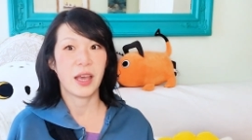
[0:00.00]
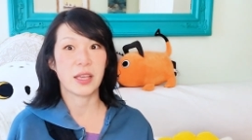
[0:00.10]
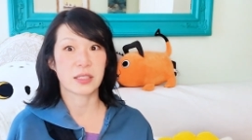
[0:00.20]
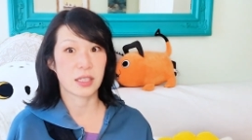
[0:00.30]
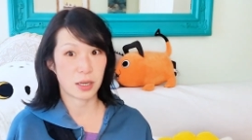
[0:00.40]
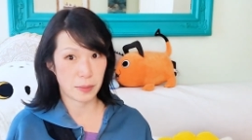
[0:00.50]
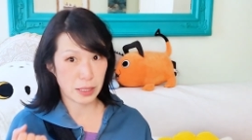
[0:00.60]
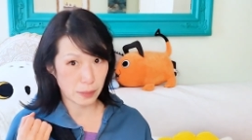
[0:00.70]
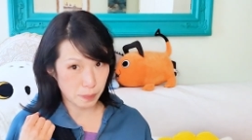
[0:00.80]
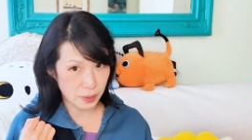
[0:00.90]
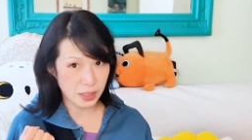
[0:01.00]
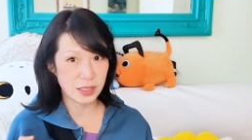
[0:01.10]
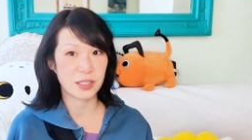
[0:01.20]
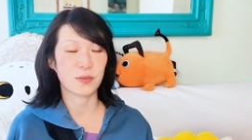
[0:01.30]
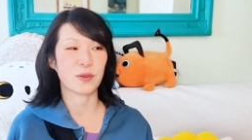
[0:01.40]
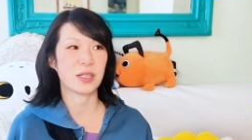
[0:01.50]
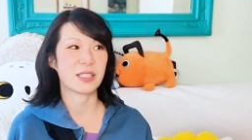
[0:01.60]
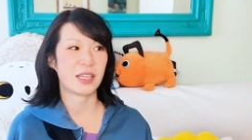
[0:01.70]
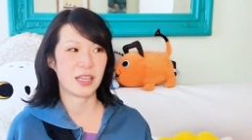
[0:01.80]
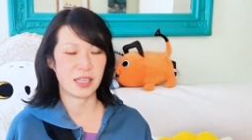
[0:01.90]
is gonna make a big
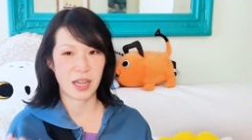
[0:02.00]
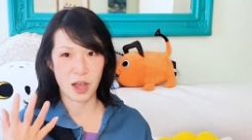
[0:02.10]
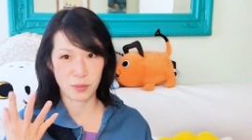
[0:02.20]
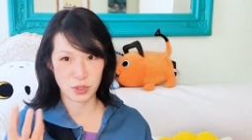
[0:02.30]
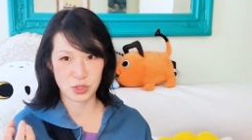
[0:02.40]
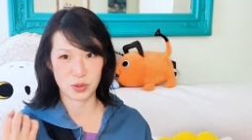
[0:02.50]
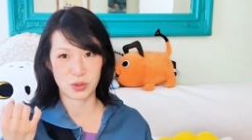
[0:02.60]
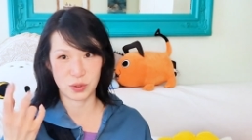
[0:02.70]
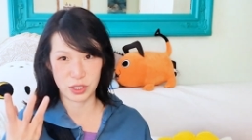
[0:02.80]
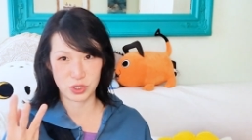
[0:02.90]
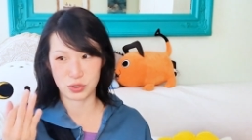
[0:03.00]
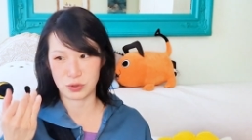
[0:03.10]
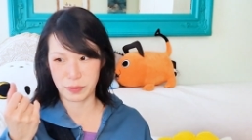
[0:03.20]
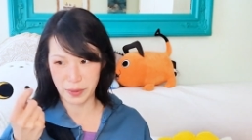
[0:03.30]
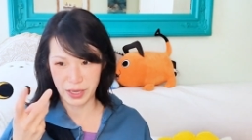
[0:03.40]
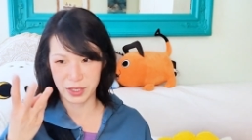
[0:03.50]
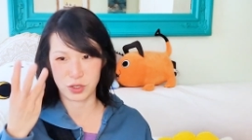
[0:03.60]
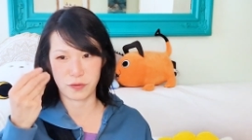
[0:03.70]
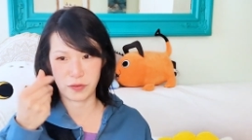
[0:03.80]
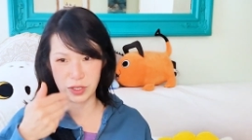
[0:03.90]
difference in how much circulation you get back in
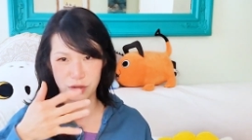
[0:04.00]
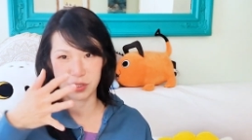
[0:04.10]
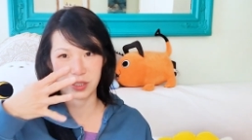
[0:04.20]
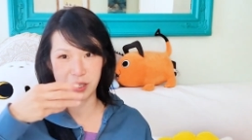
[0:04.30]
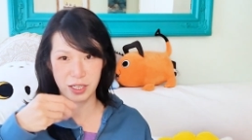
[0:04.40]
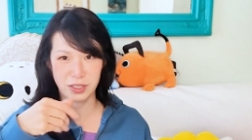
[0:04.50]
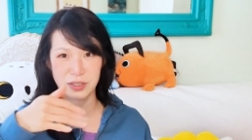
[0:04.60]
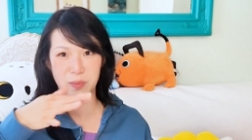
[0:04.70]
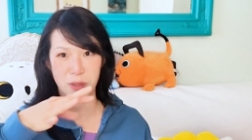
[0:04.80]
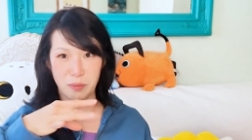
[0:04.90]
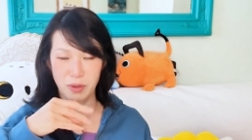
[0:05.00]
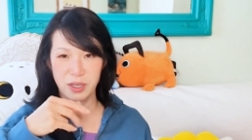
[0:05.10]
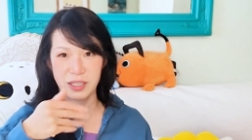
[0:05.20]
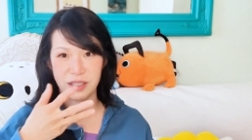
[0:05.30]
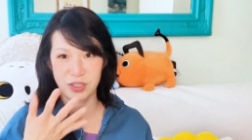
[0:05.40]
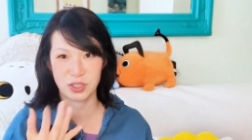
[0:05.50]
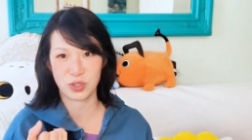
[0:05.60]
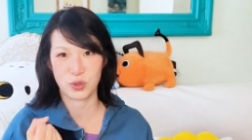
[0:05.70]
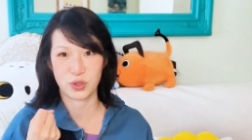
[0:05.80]
your fingers and getting some of the blood into